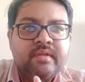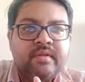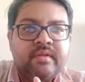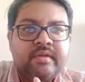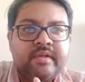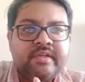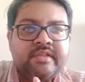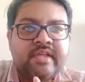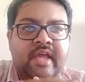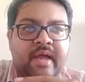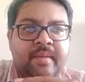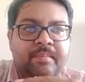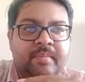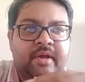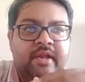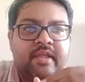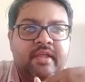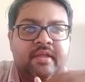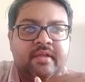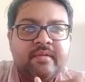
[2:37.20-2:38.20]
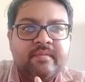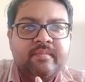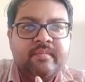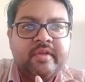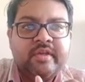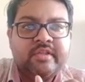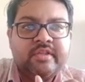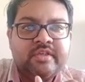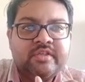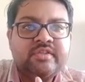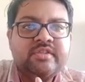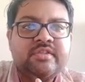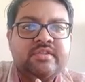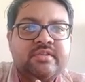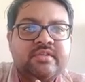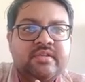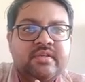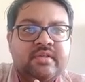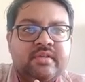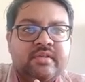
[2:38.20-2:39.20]
is happening in
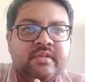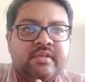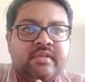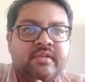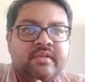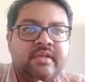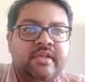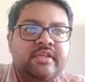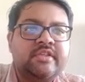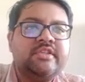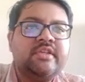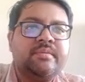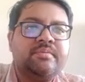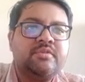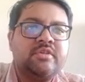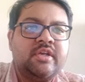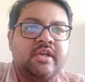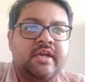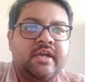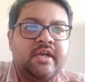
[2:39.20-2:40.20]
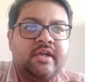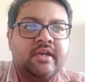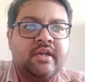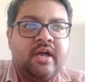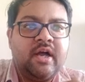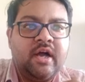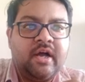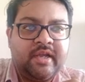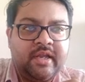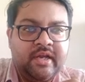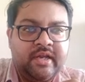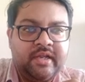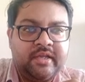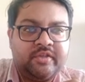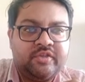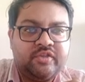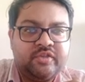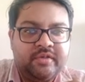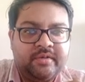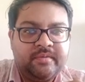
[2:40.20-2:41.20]
this Inception Net
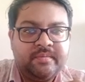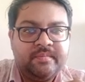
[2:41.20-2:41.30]
architecture.